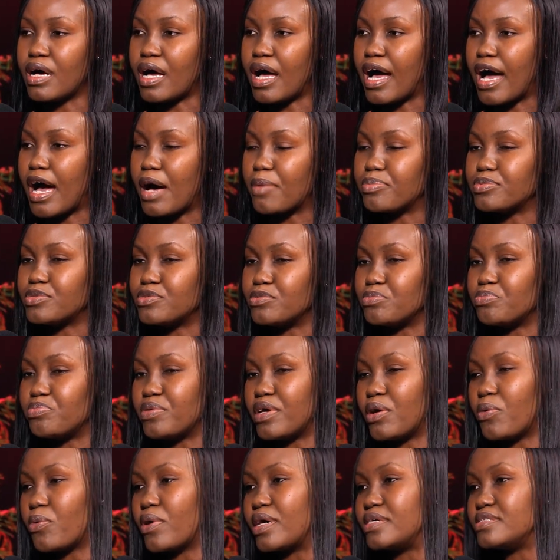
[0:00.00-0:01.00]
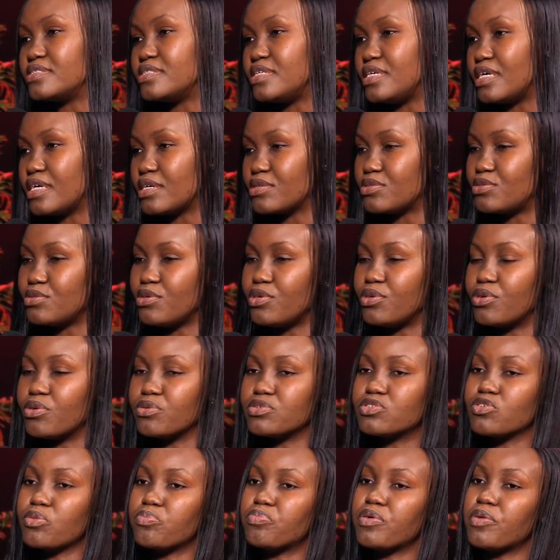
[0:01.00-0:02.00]
app to pay one thing.
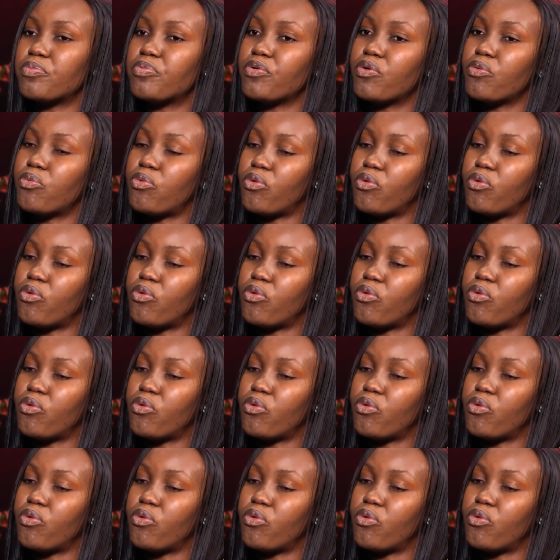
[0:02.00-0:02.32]
So people